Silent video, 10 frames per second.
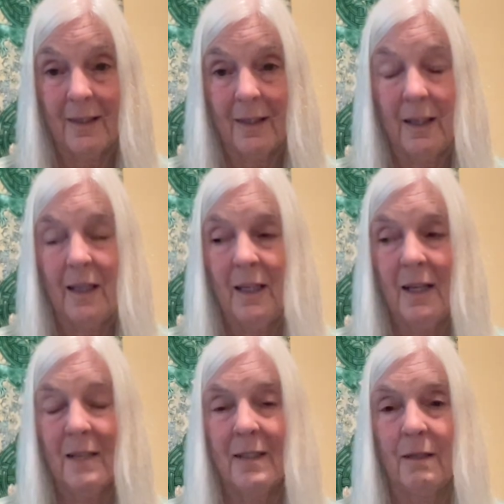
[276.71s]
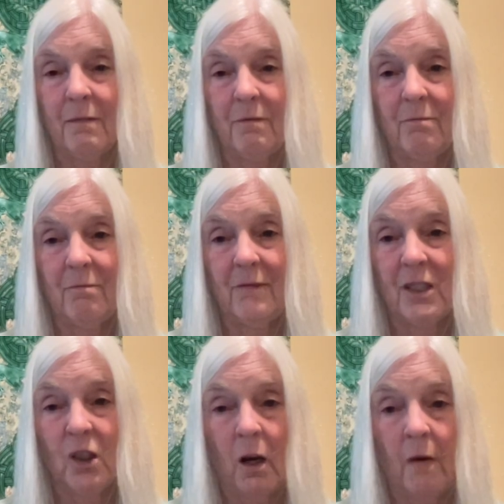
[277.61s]
He has a
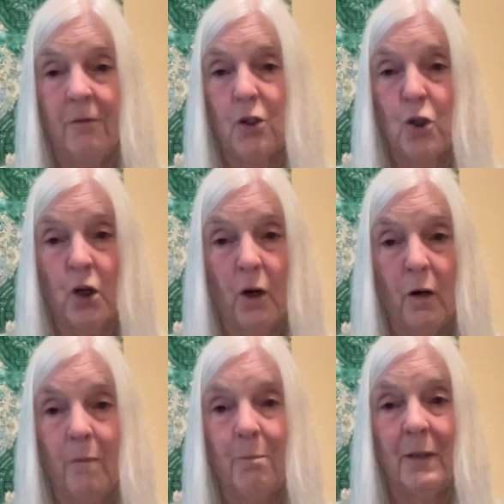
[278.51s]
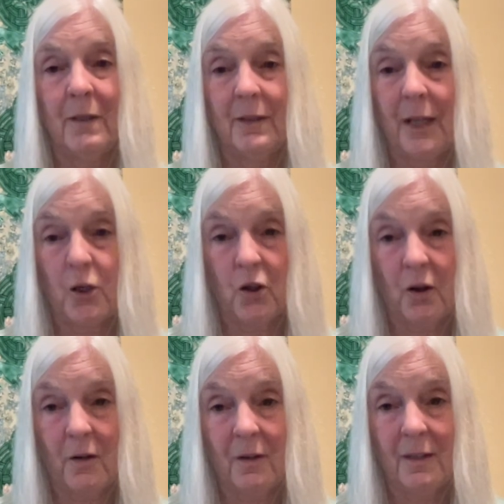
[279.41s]
soft cherub nature,